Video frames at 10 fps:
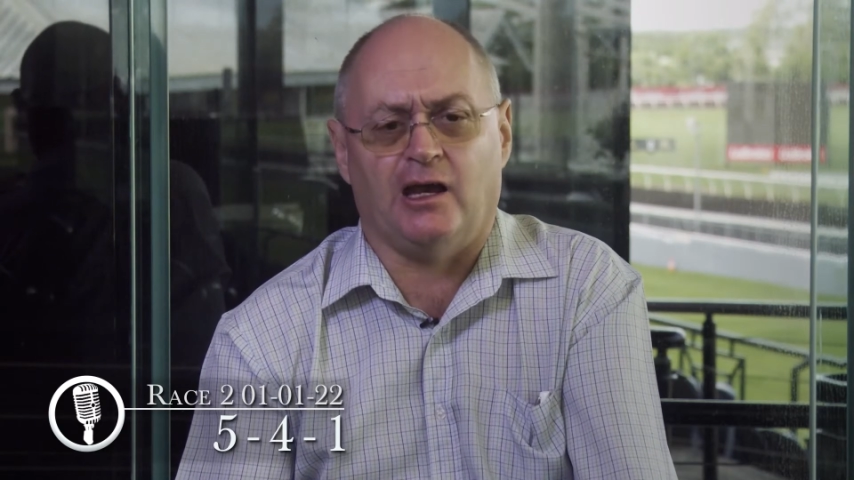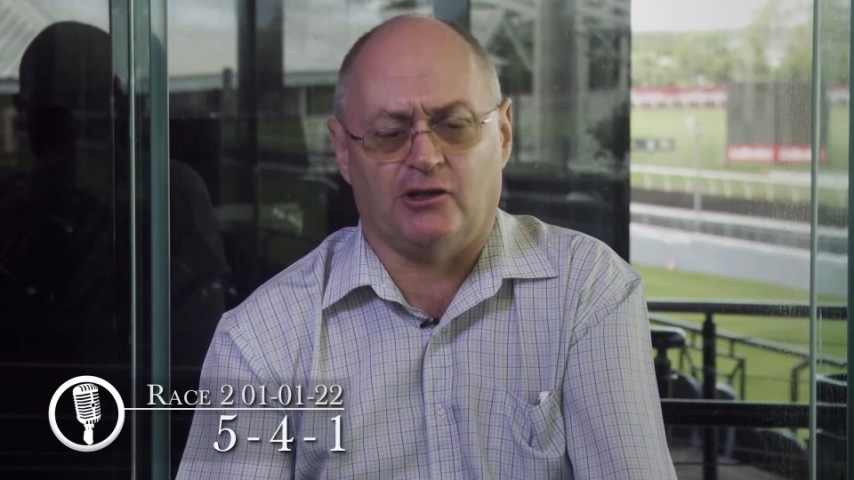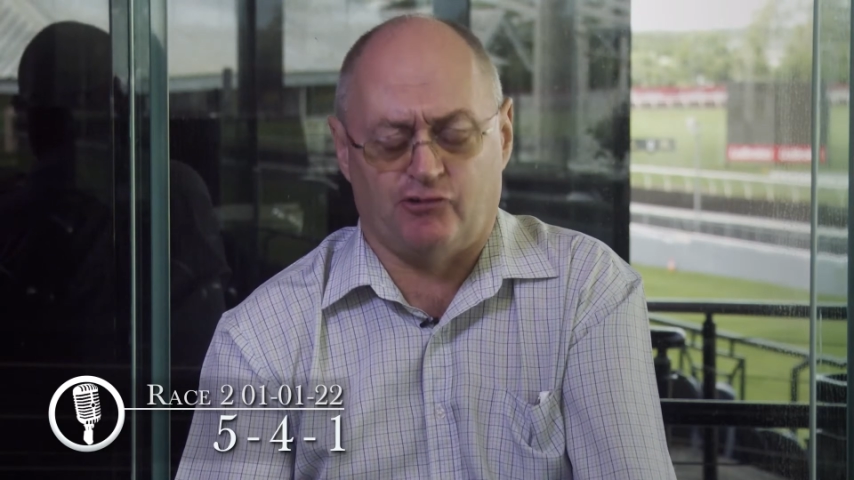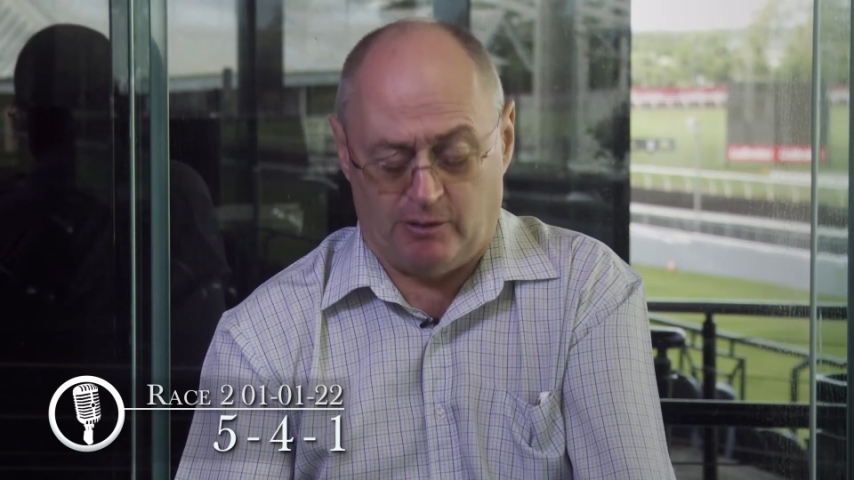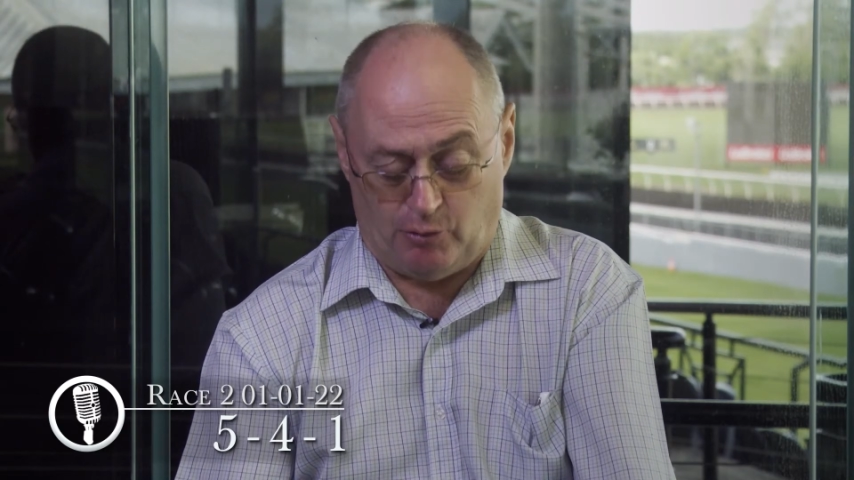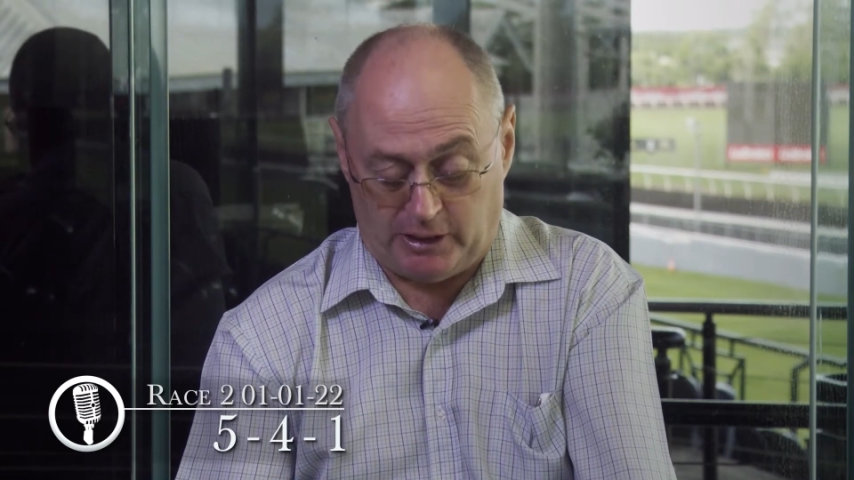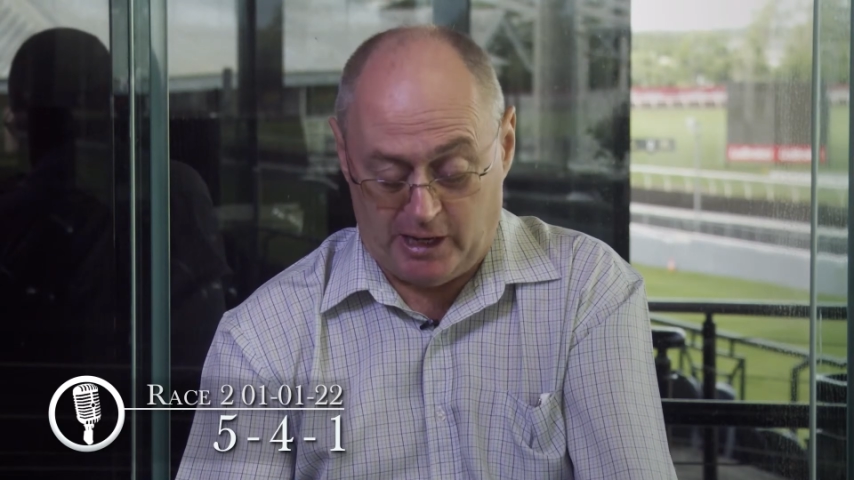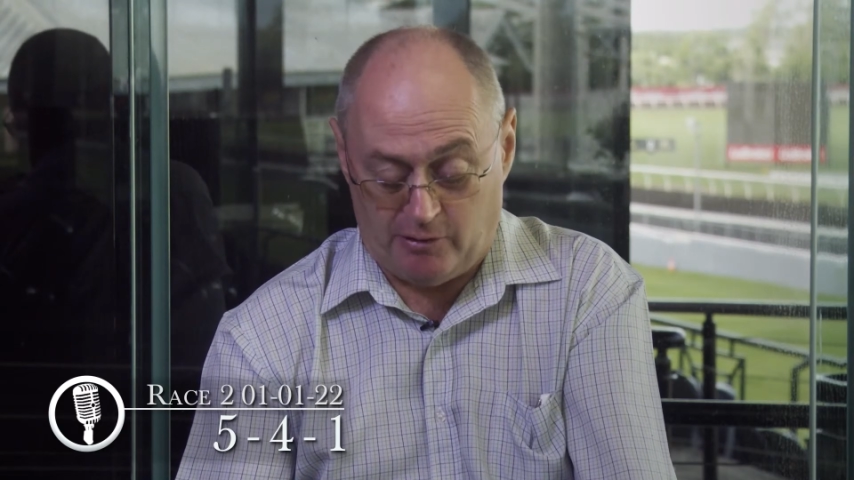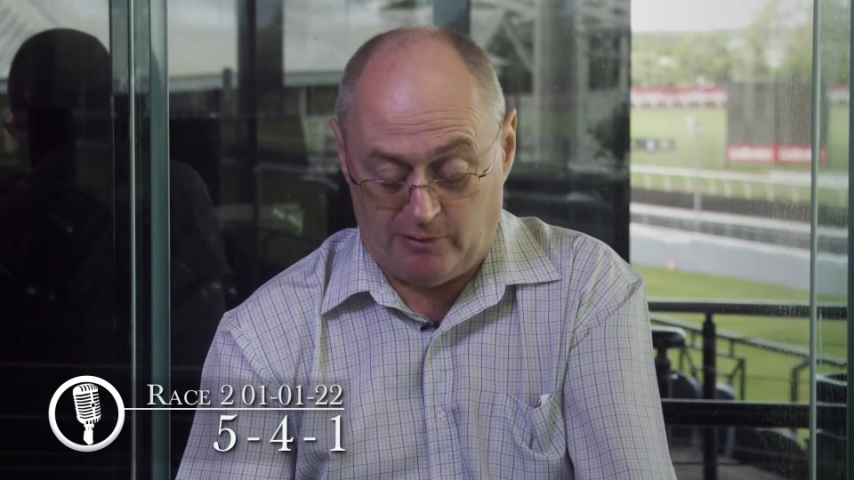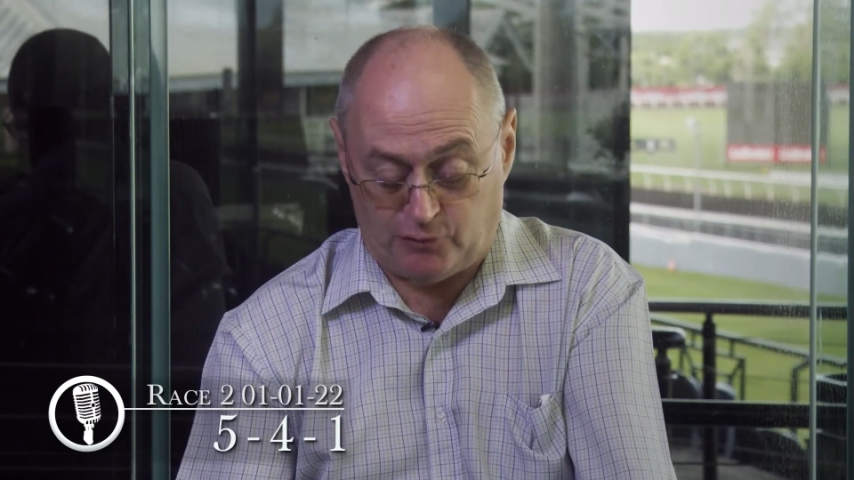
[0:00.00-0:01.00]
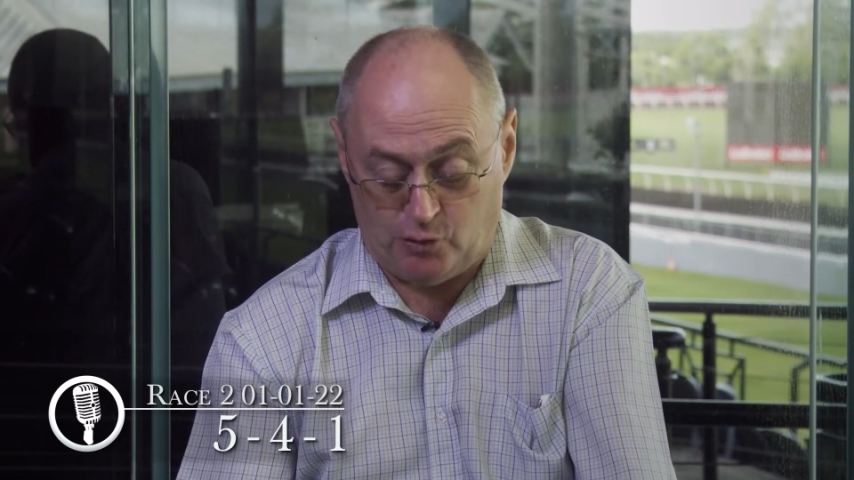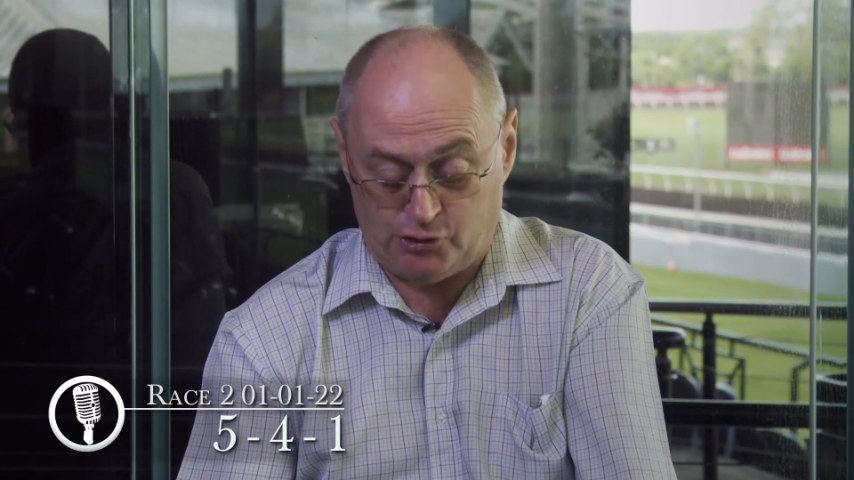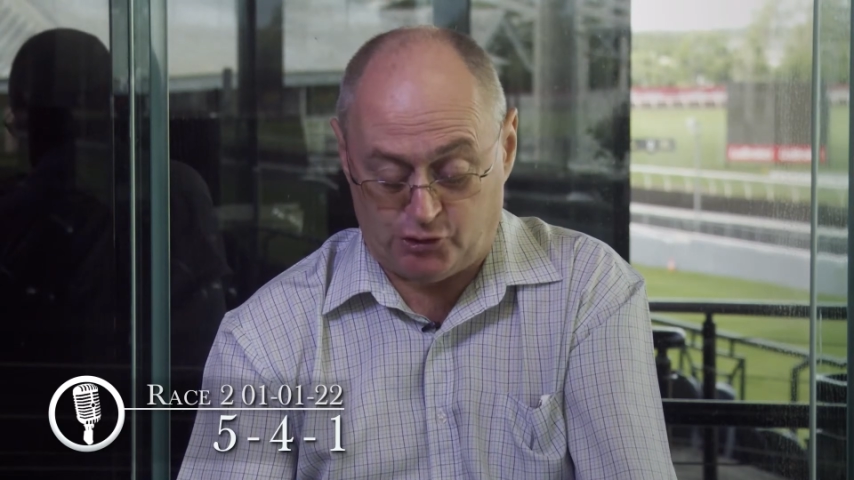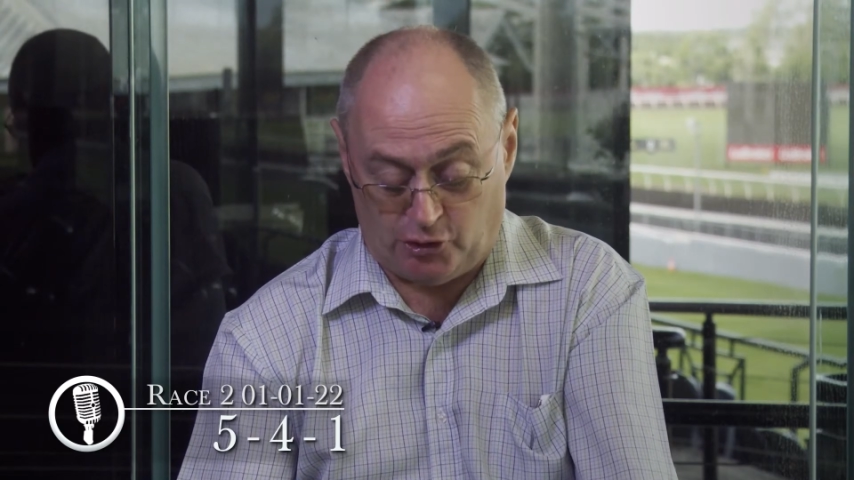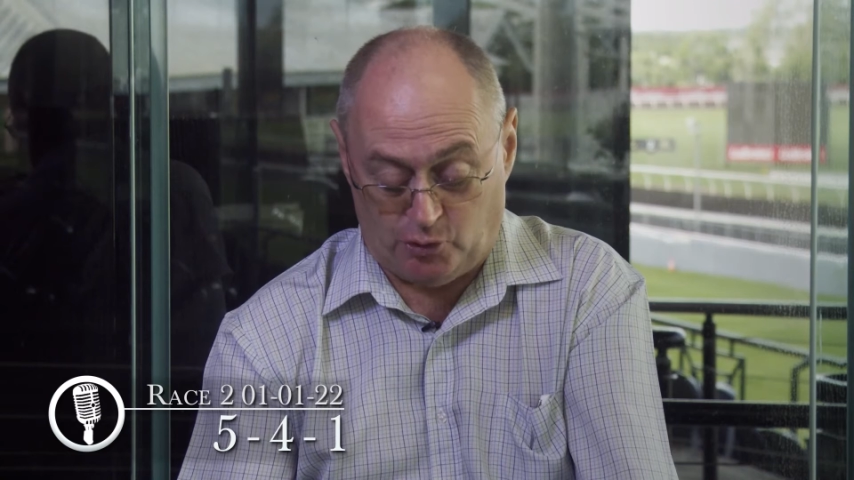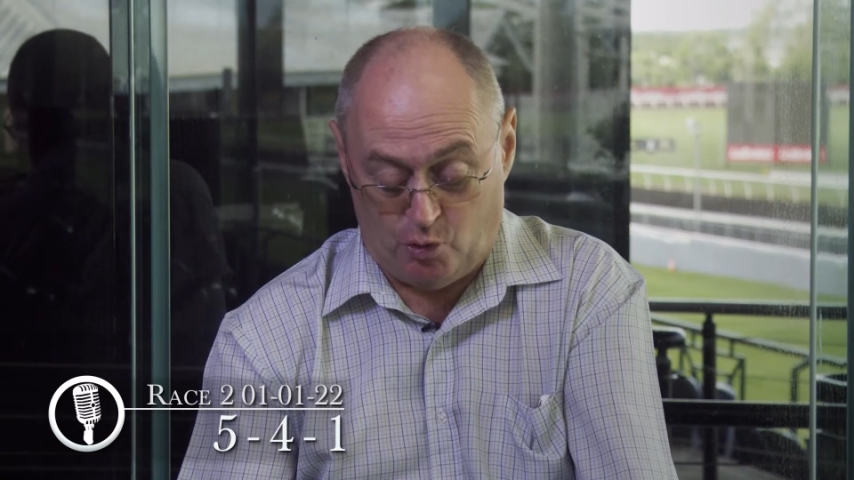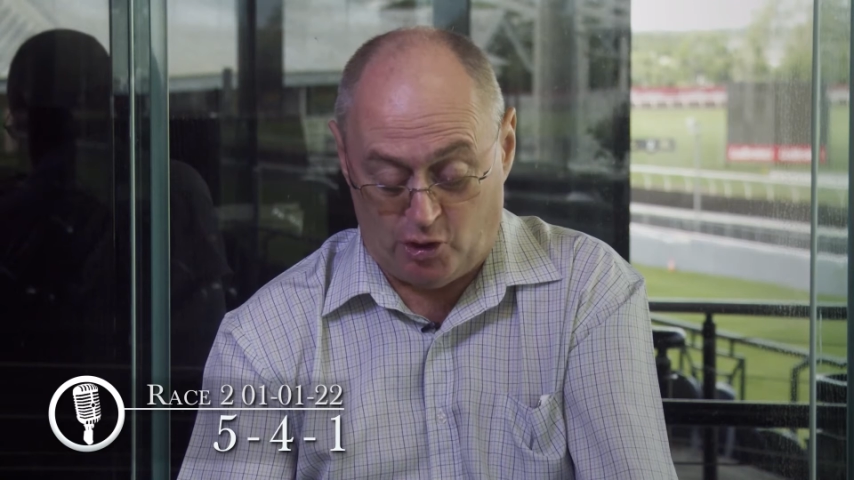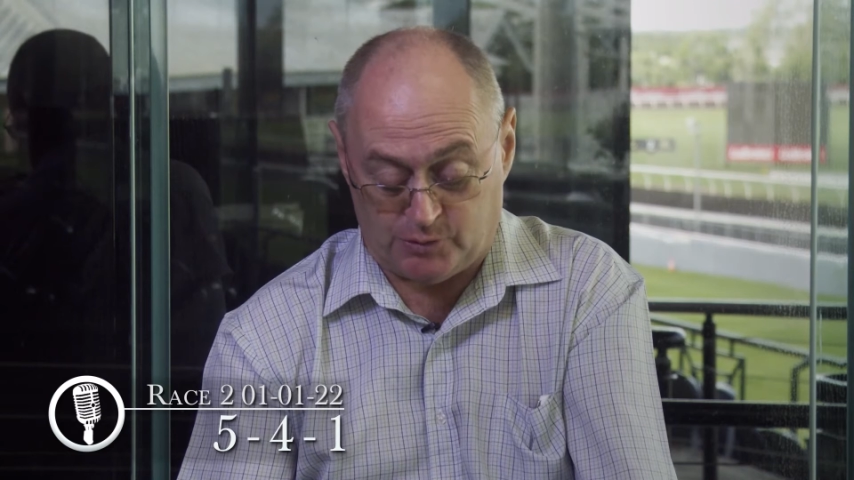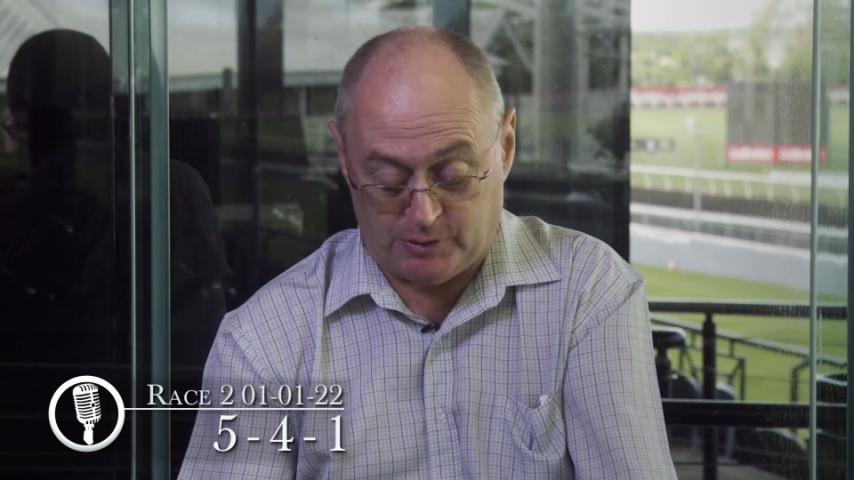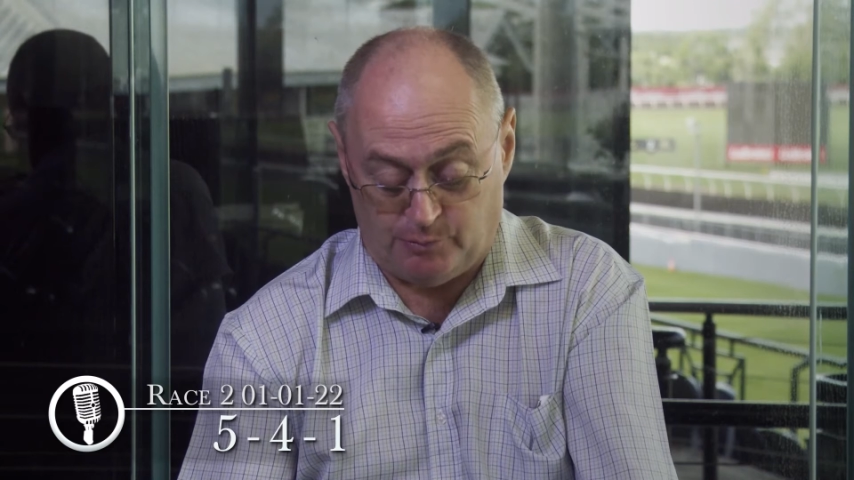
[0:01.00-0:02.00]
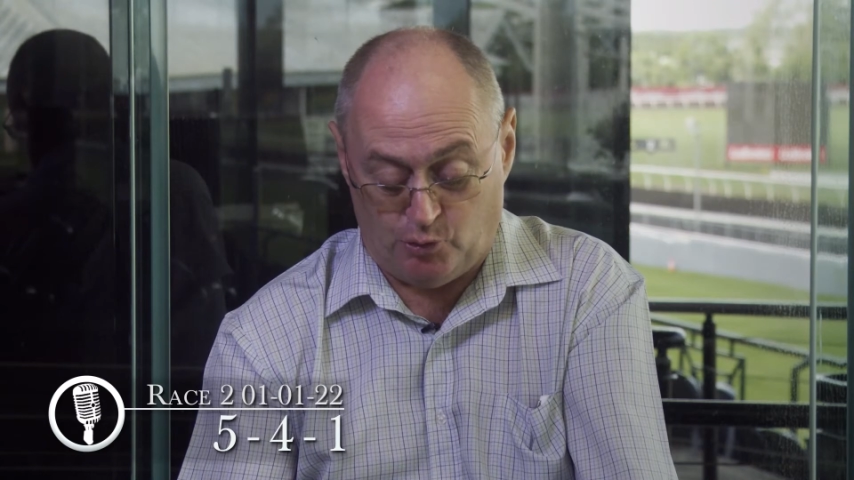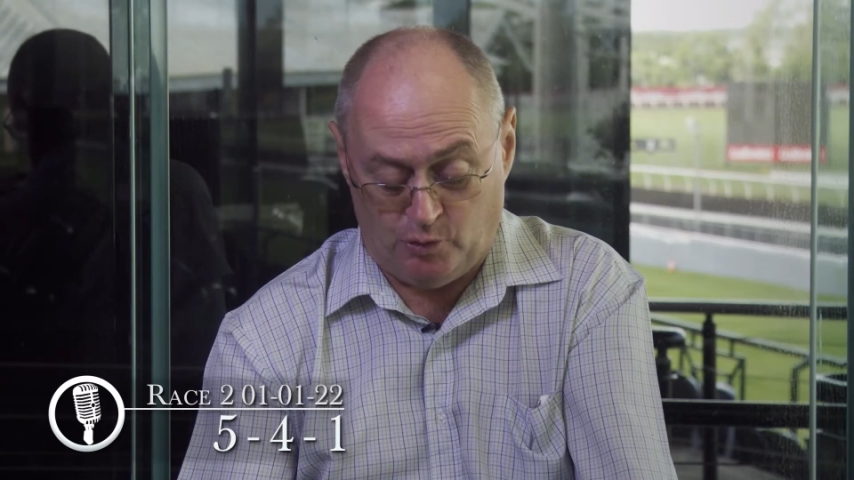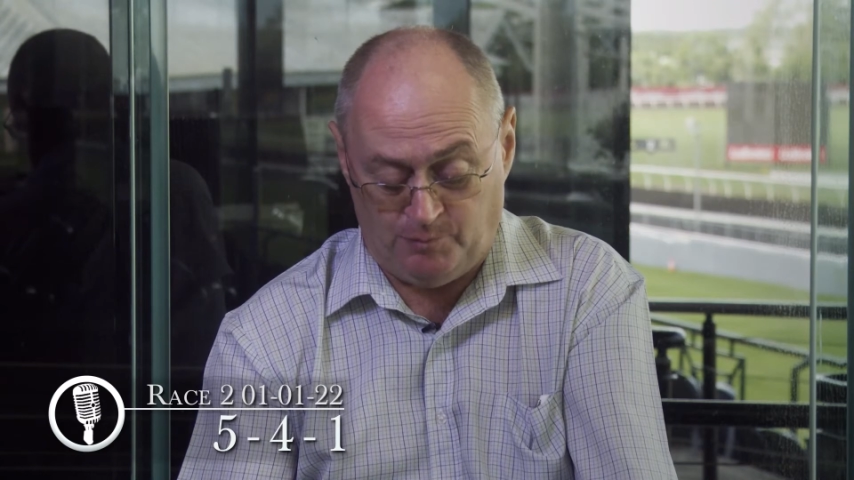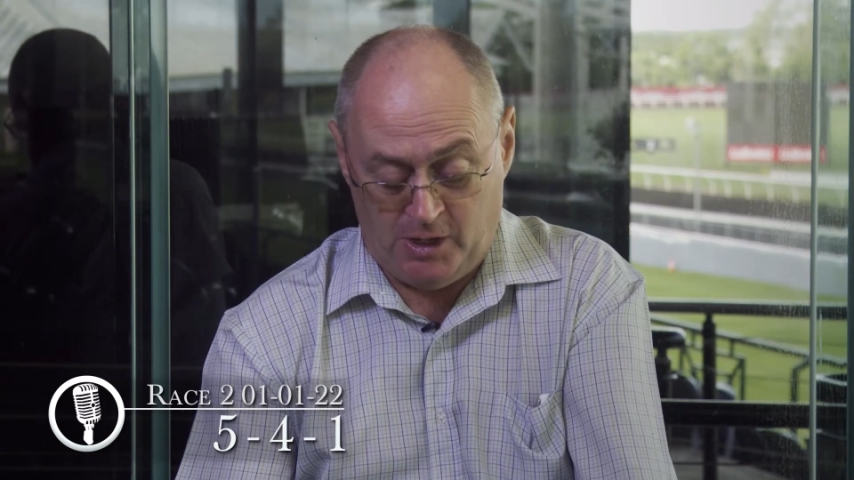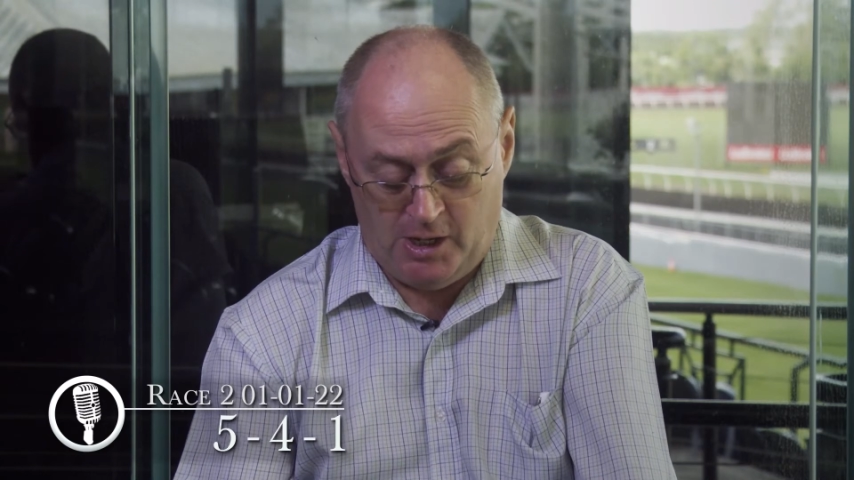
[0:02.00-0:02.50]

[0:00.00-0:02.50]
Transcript: Trained by Gary, of course, Sonia Wiseman aboard.